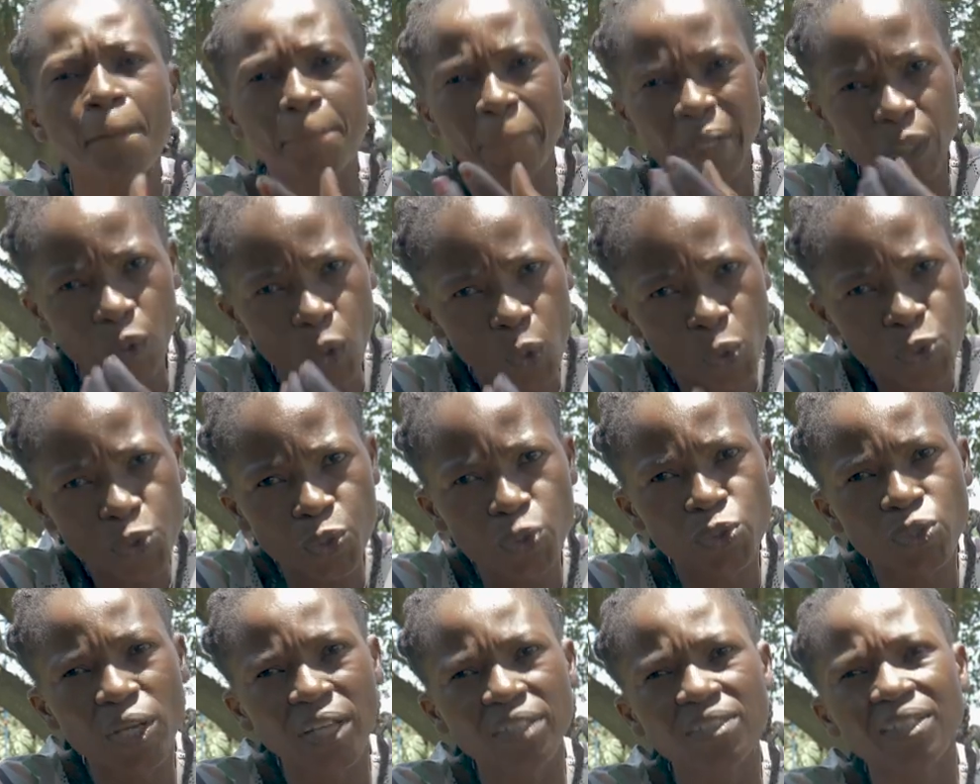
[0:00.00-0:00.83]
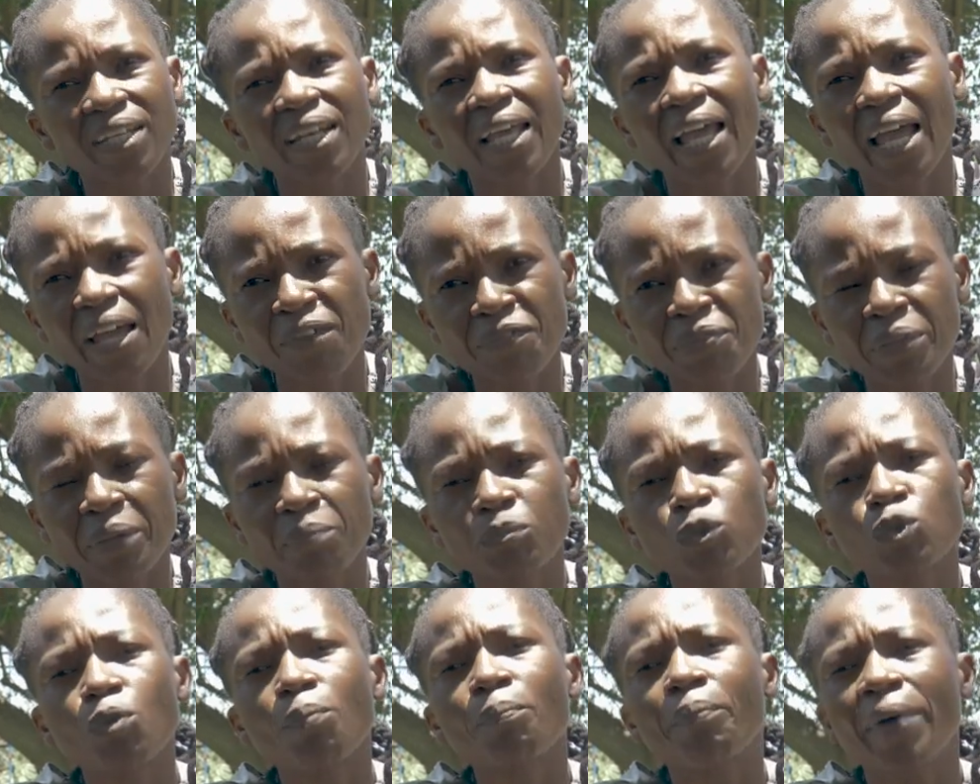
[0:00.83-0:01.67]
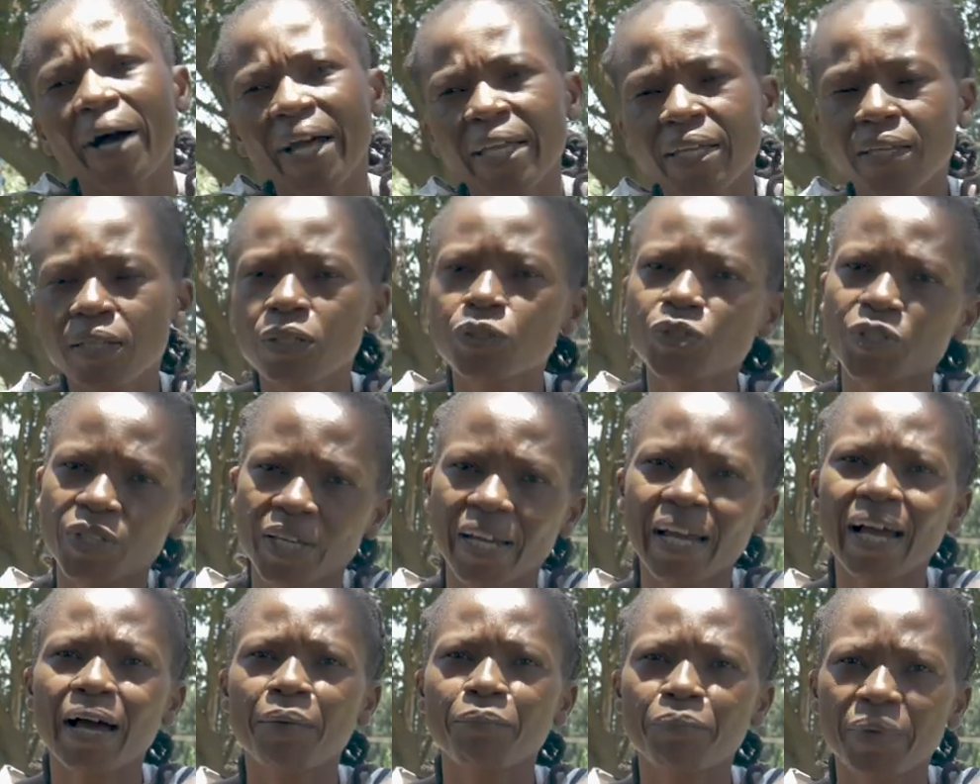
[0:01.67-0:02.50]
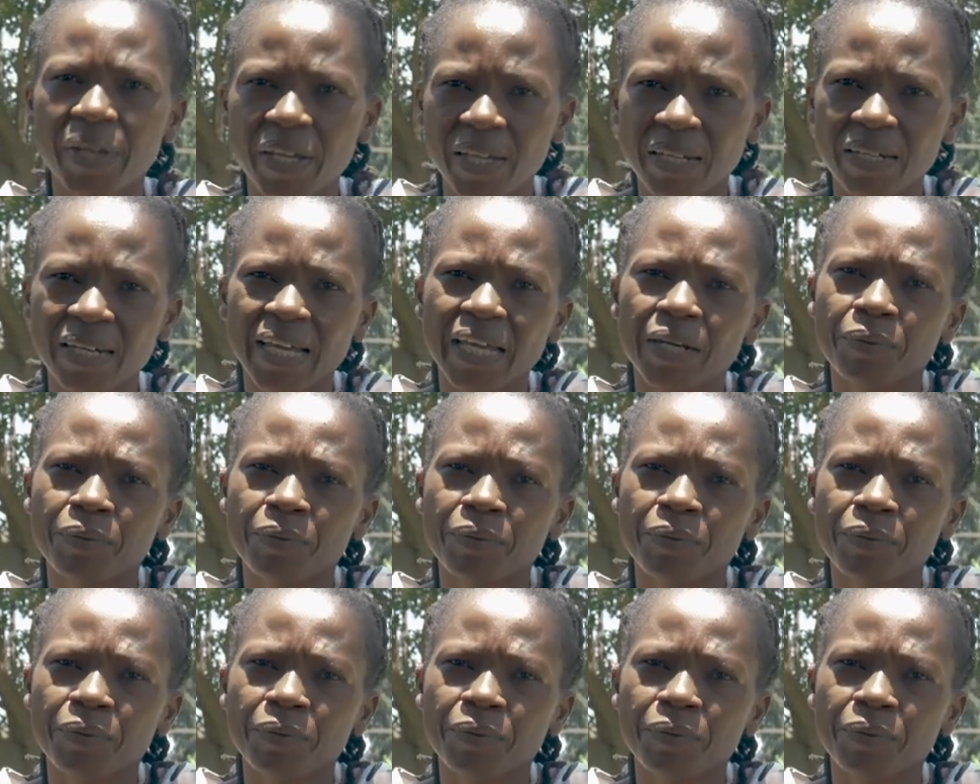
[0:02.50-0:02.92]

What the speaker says: but also to actually have them to buy into the campaign